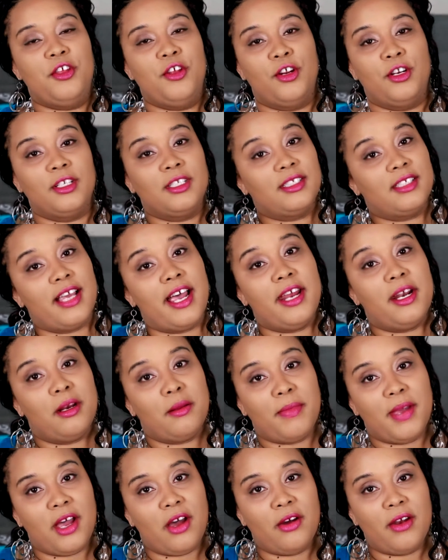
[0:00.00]
and you're excited
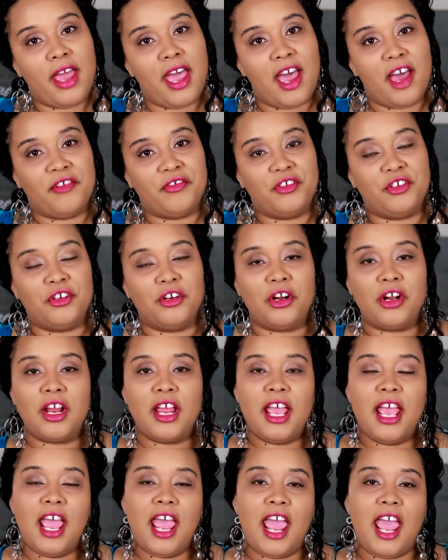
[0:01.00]
about after,
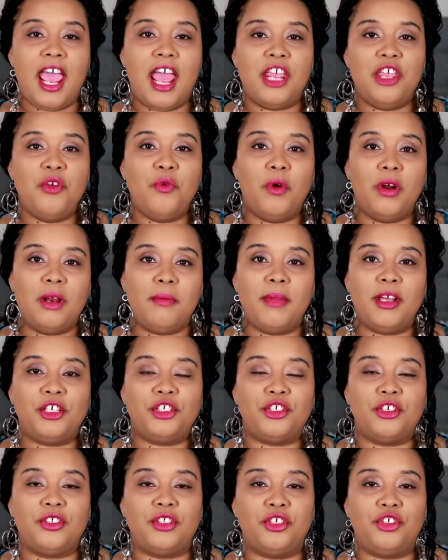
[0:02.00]
and you want to make
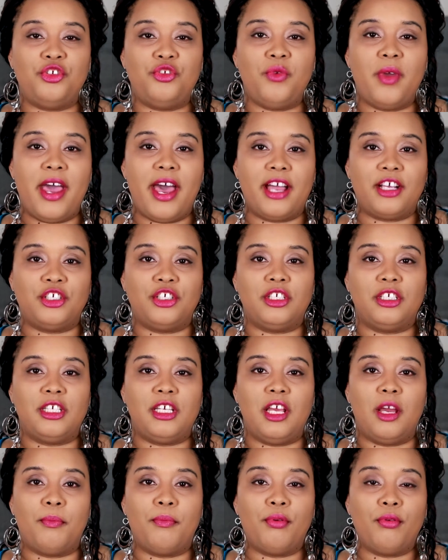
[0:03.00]
sure that you
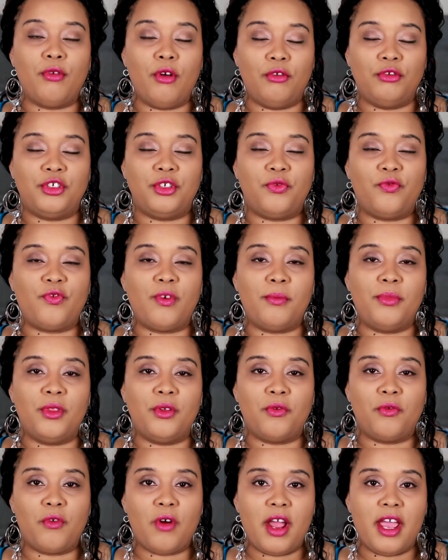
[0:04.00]
actually approach it from
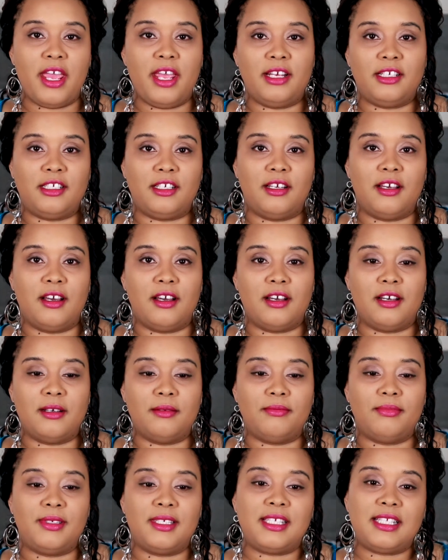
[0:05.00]
the right
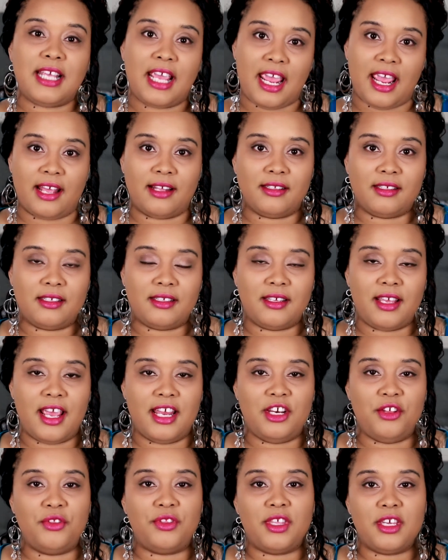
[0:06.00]
stance
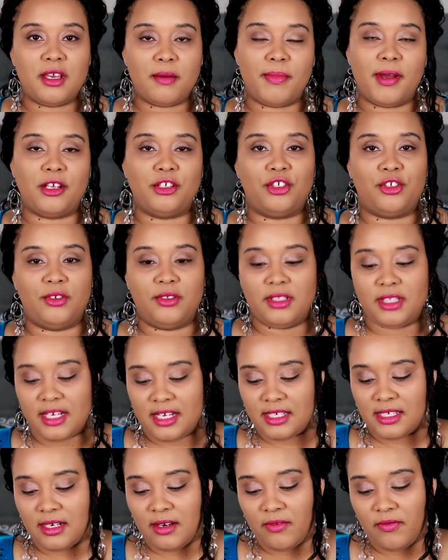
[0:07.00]
and you think about certain
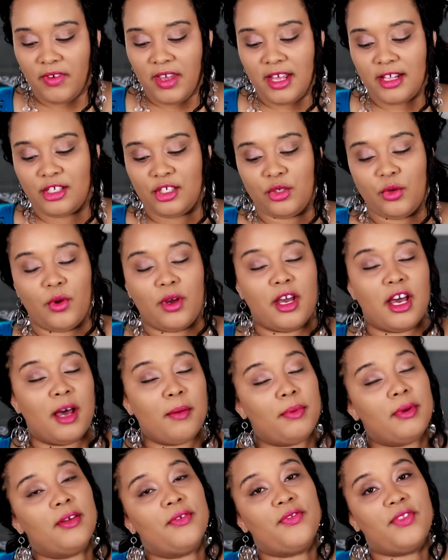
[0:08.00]
things in advance. So a
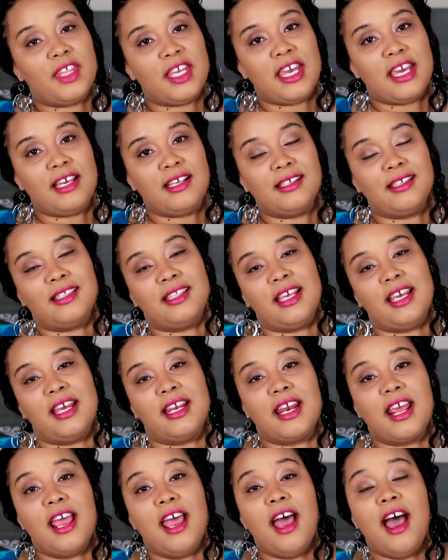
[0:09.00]
couple of things
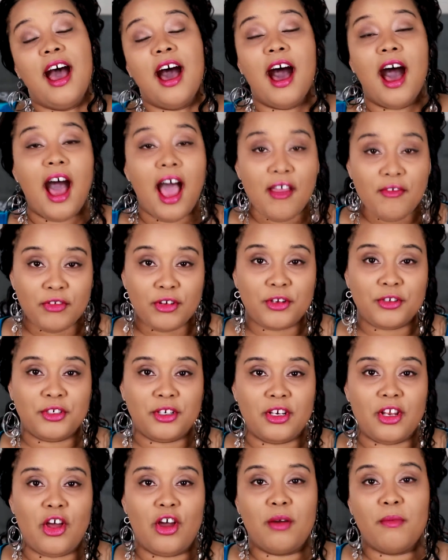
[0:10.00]
that I've learned
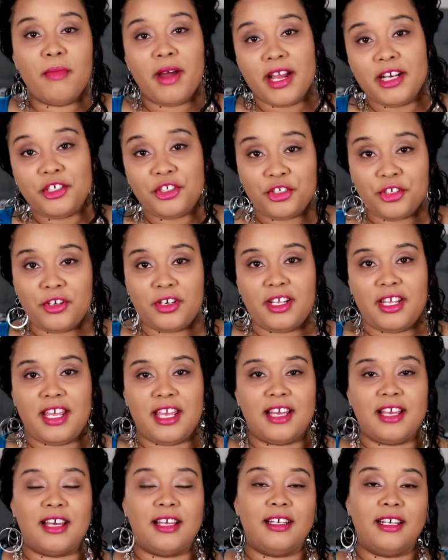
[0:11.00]
along my journey
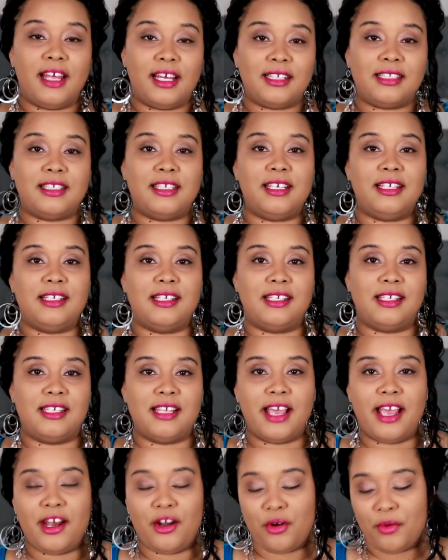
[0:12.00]
in collecting
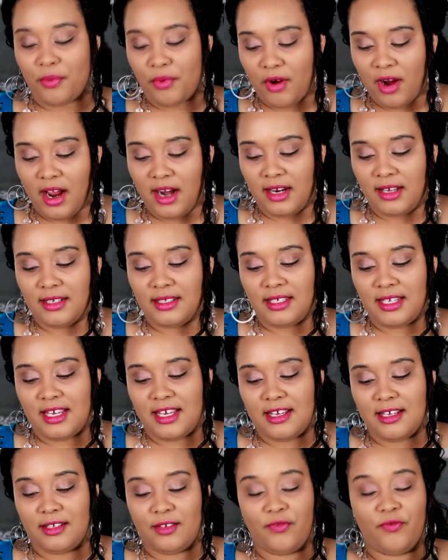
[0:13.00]
designer products
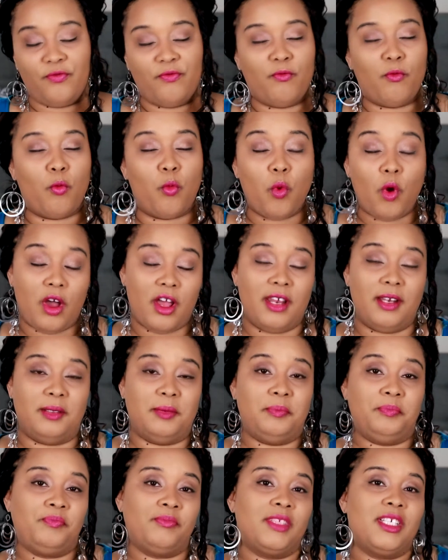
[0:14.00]
is, one,